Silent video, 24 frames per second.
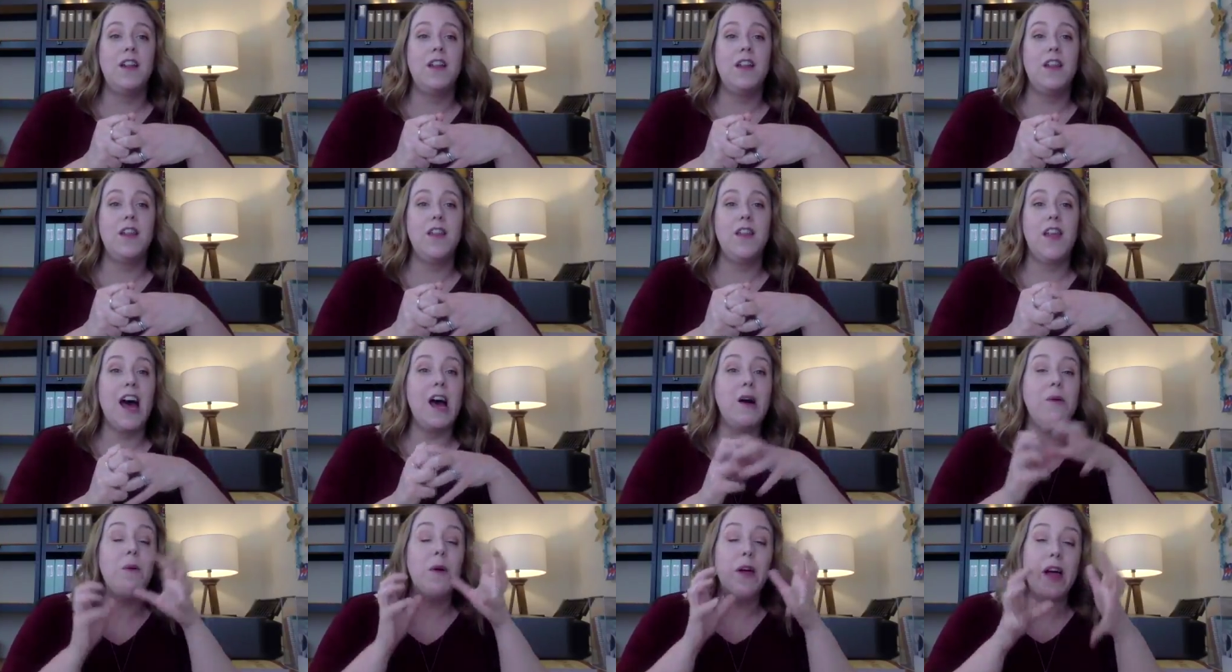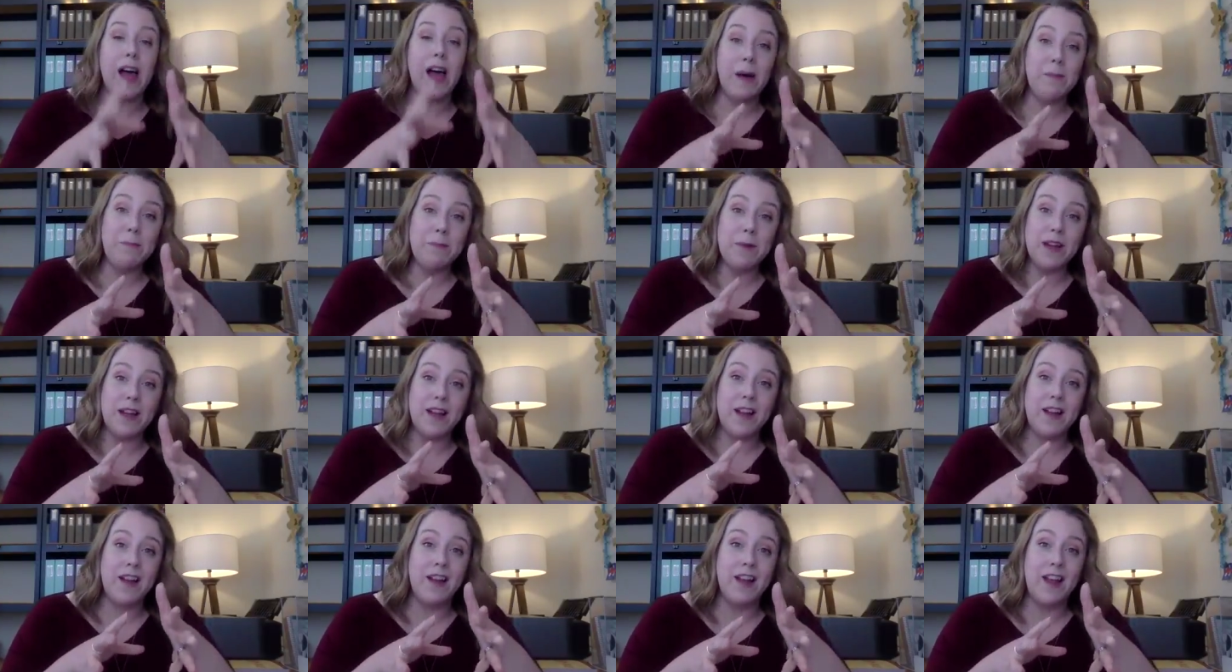that will
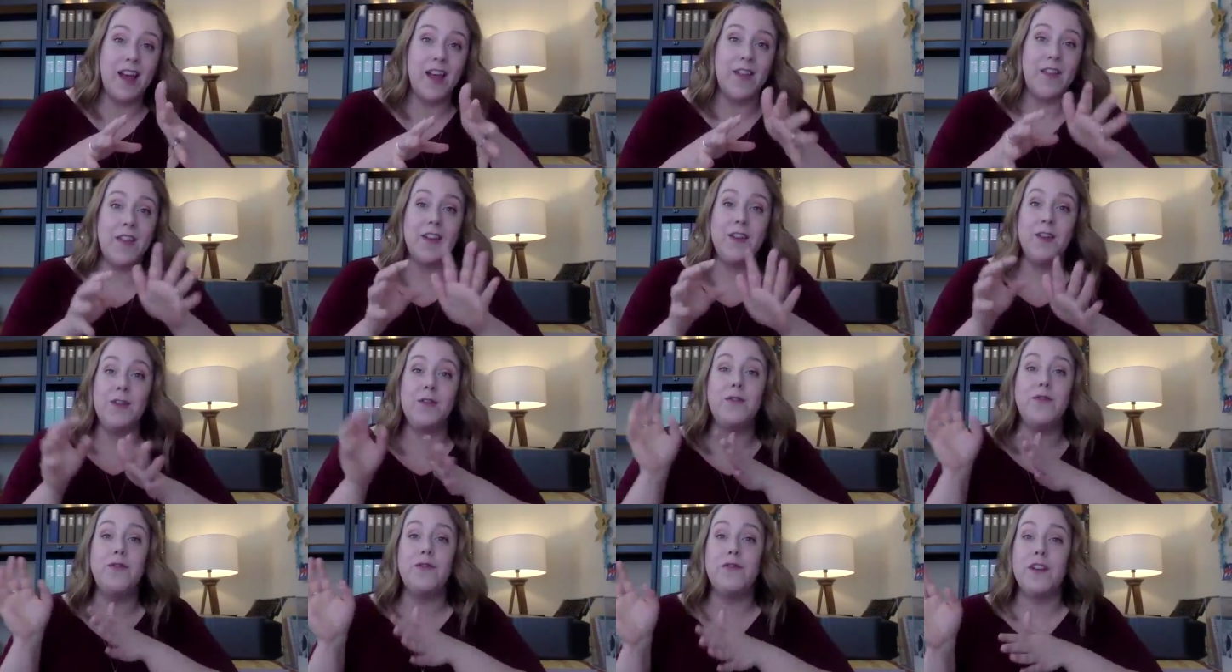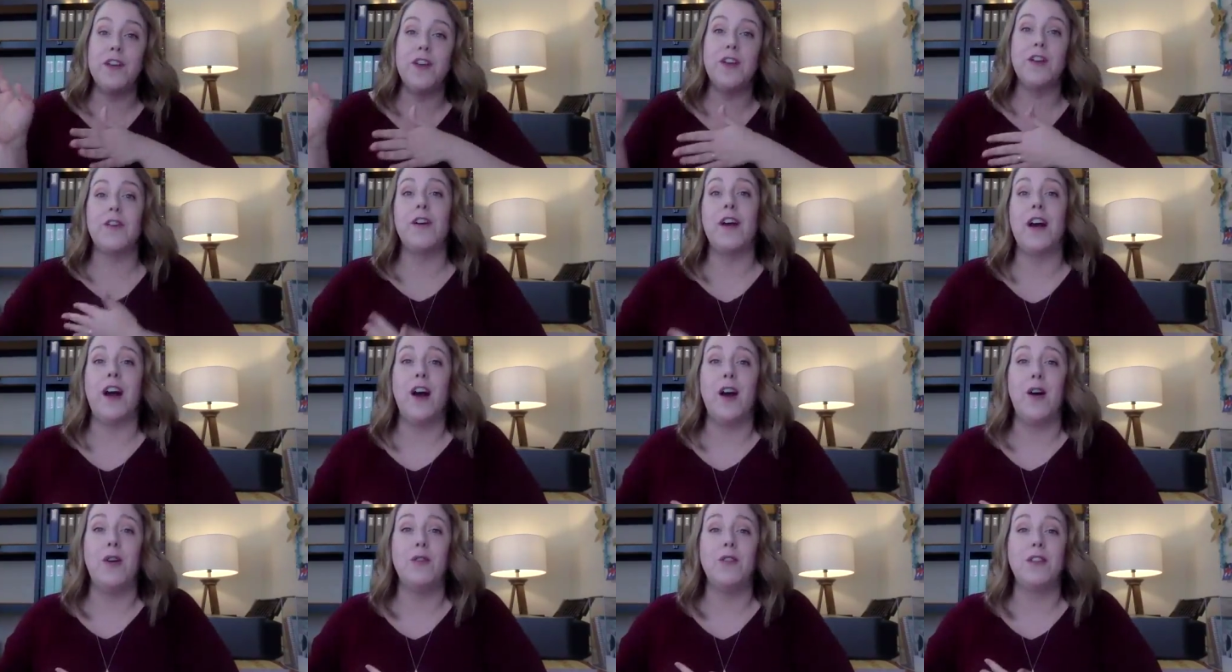happen. And then you figure
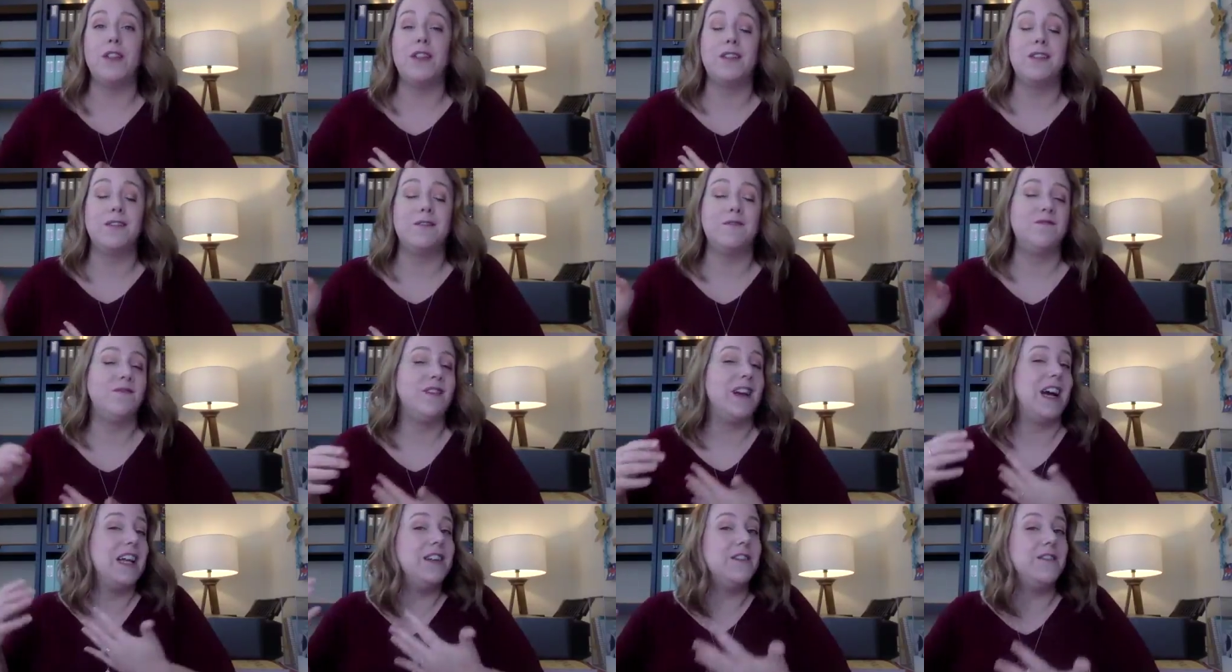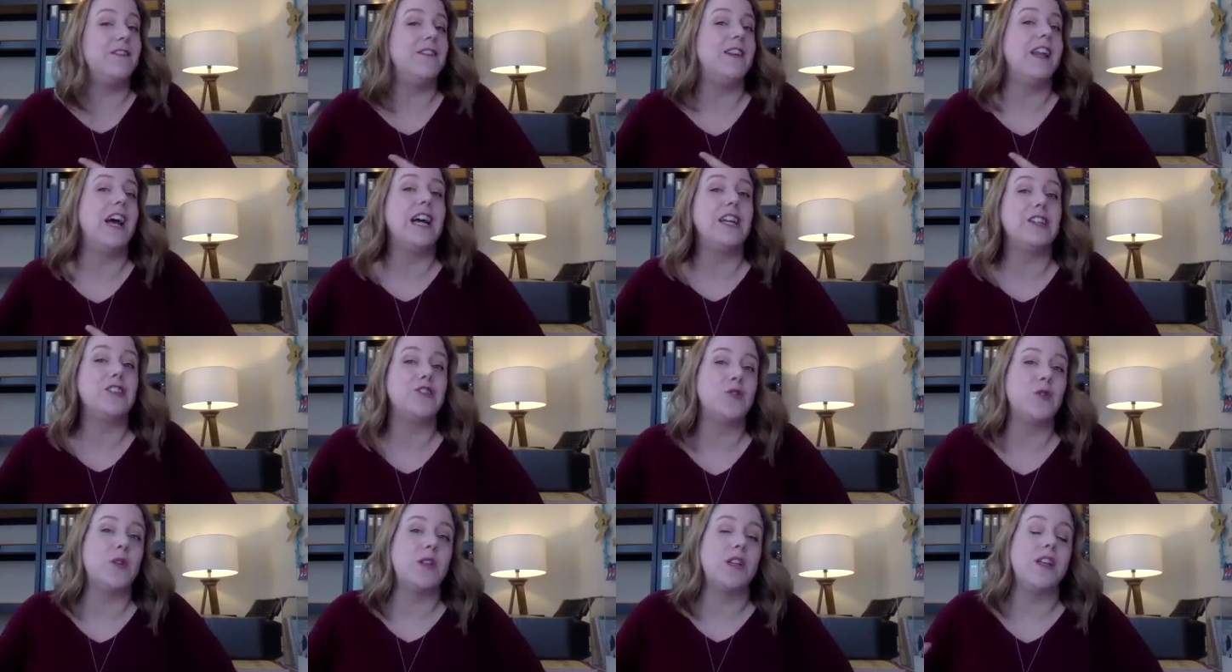out kind of
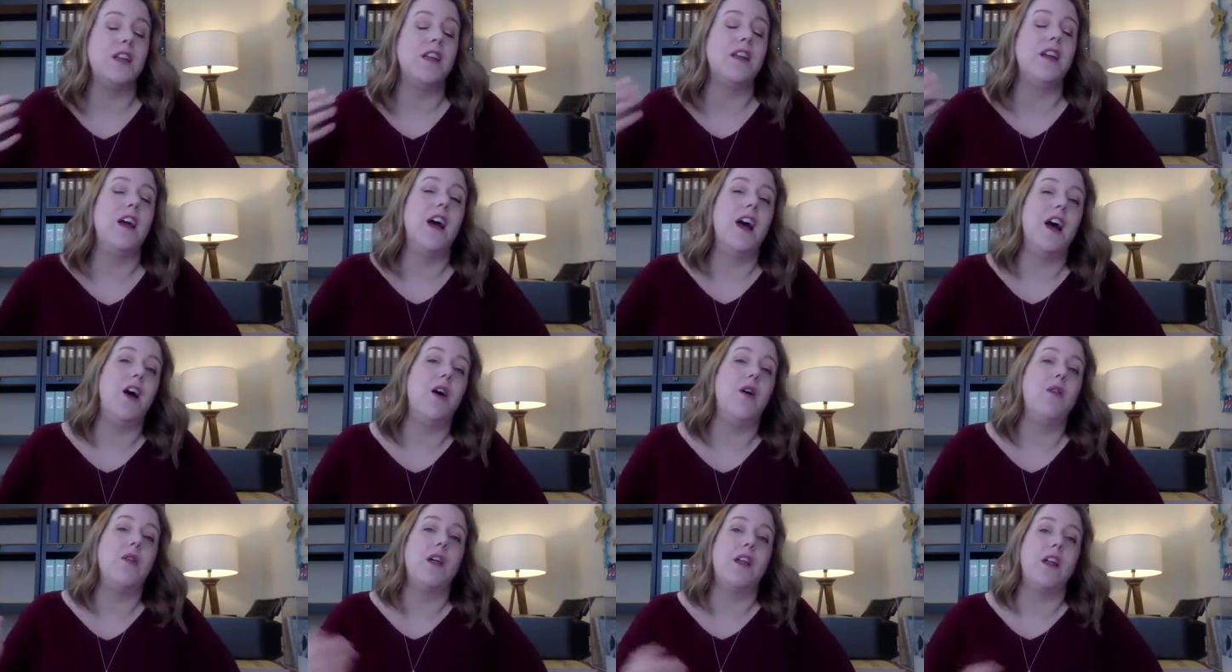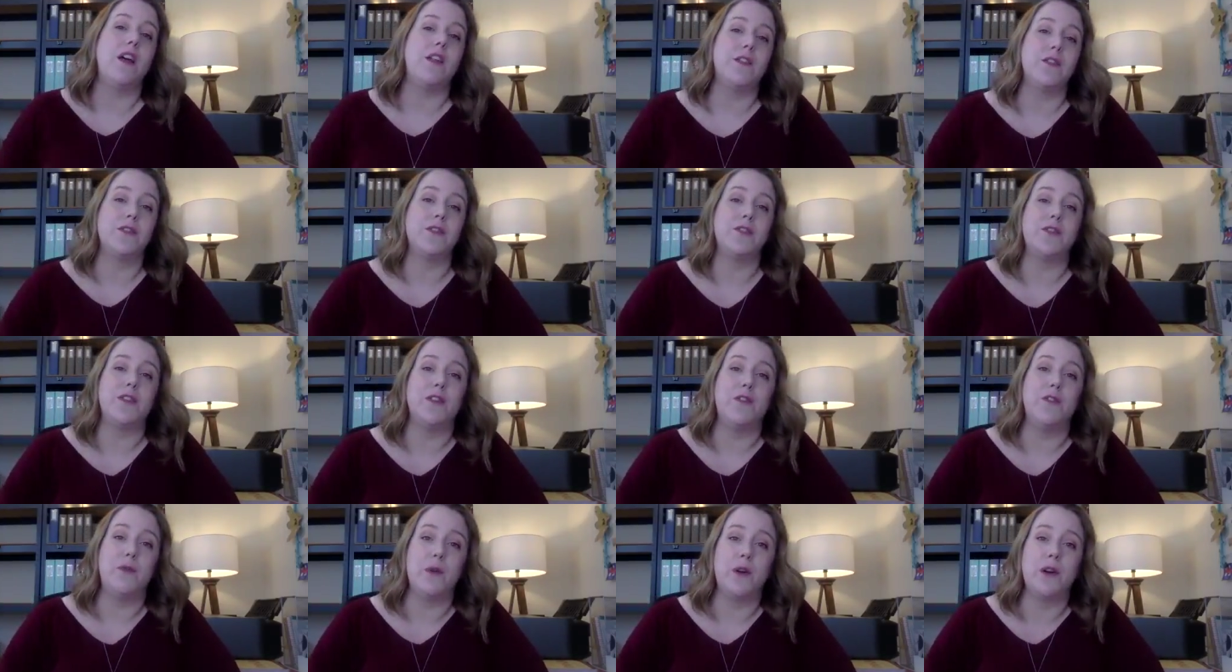naturally how that other
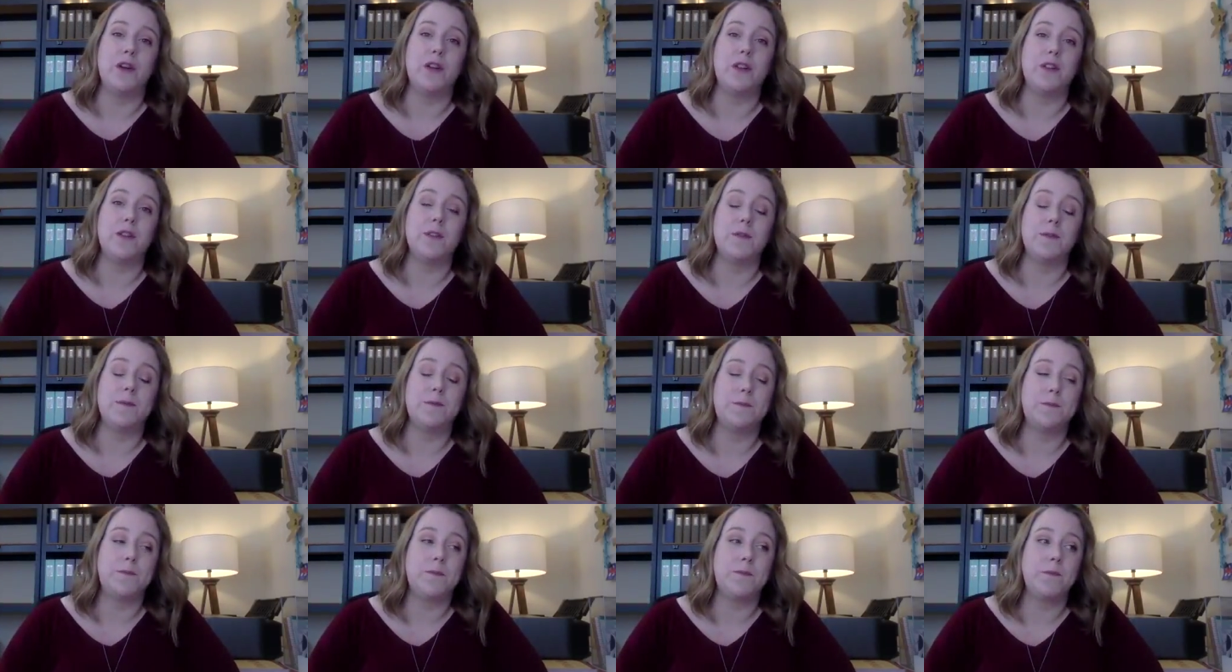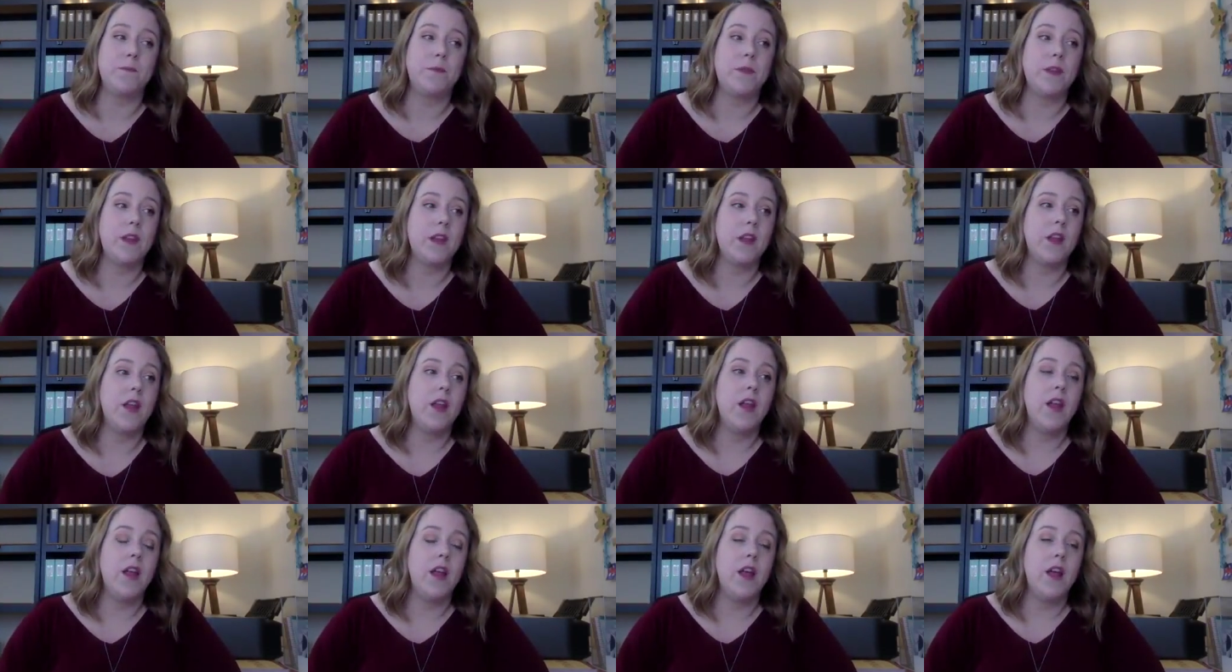stuff works.
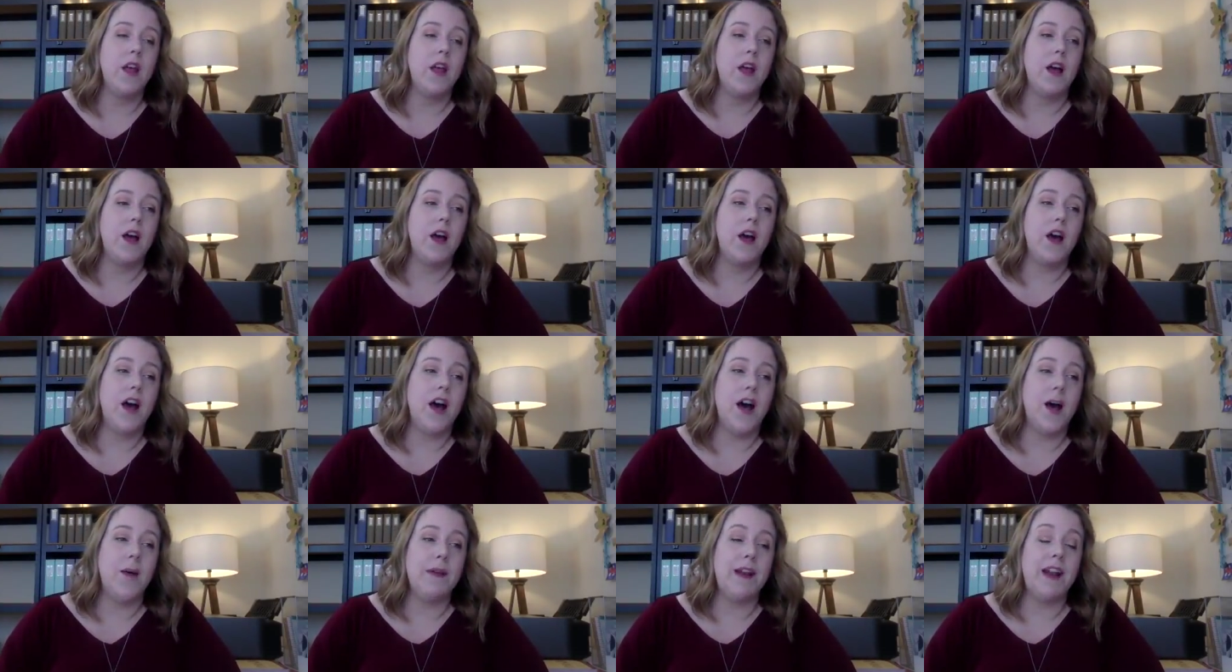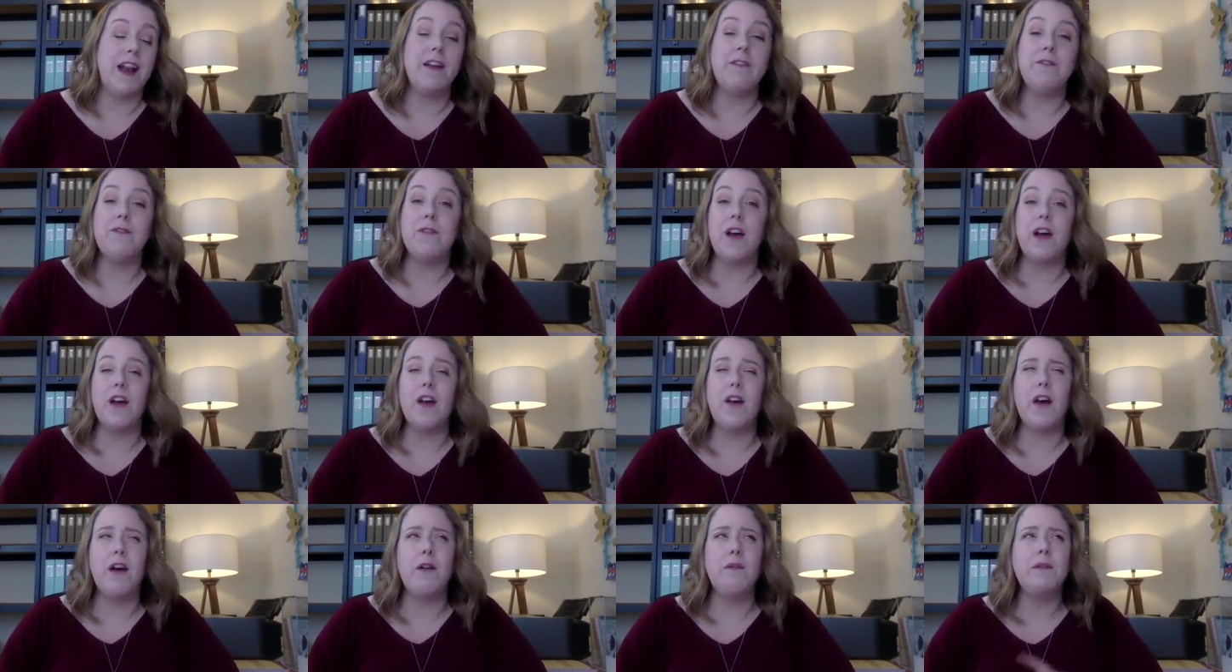And
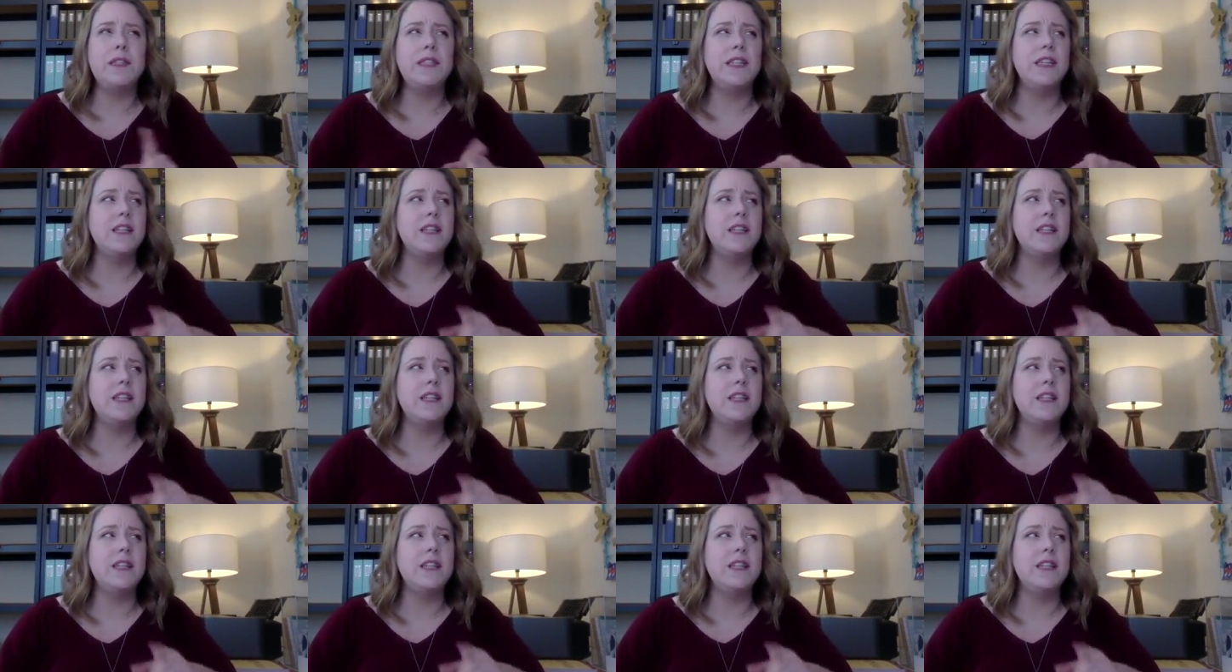I would say